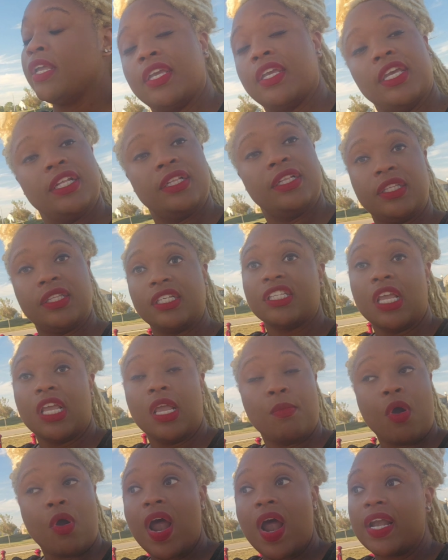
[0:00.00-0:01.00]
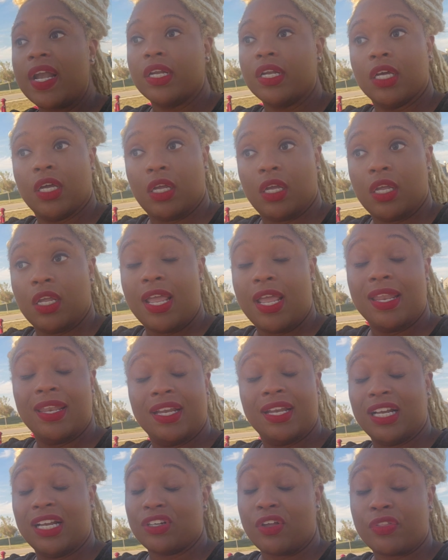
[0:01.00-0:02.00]
get this MRI done, and
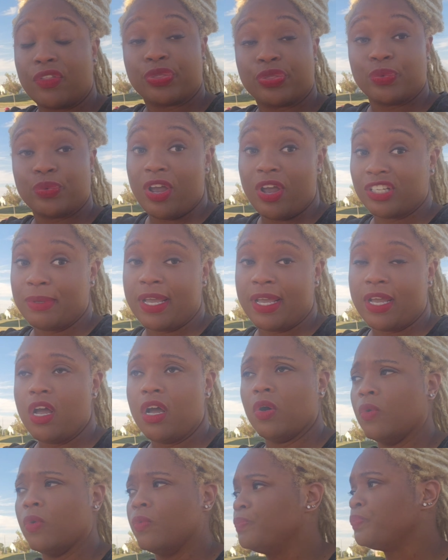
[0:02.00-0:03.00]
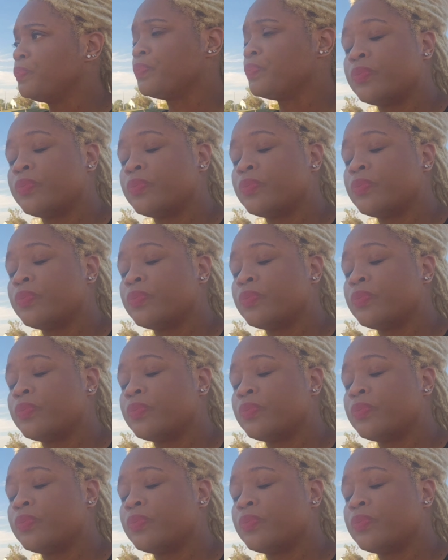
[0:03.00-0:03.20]
then got to drive three hours back home.